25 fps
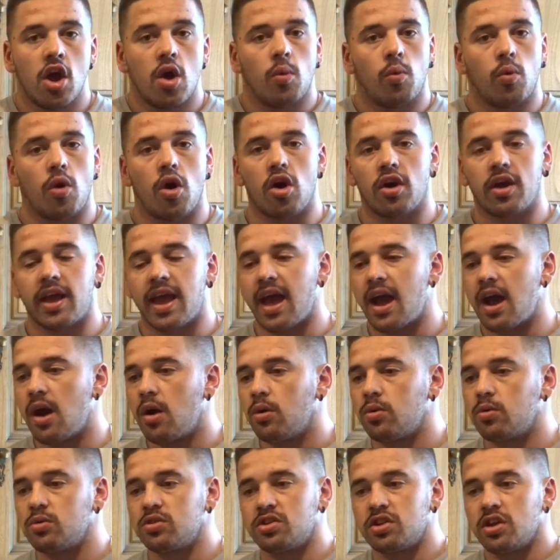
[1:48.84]

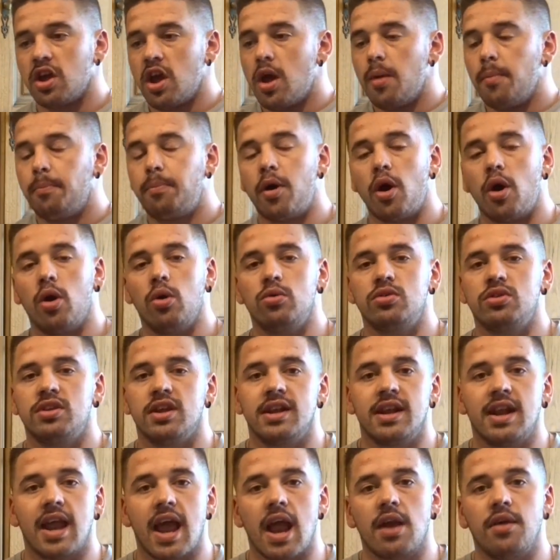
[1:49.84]
workouts,
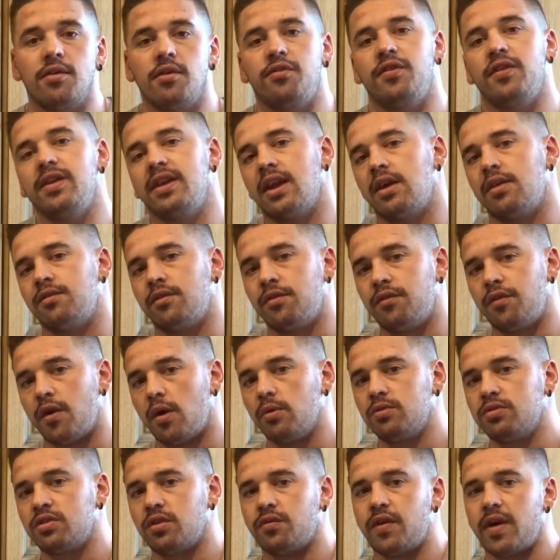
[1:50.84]
posing, everything that
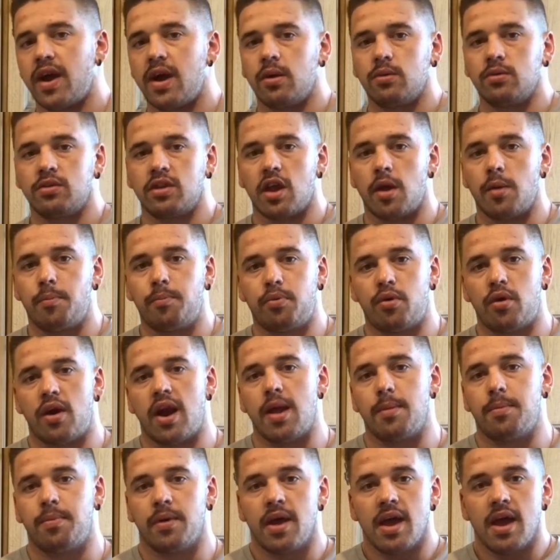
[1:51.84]
revolves around a
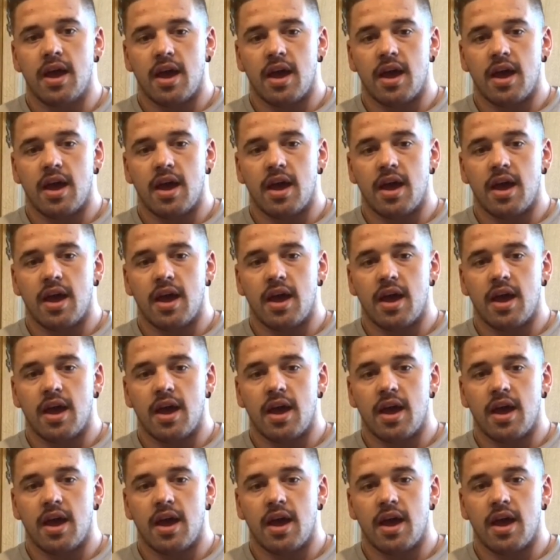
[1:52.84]
prep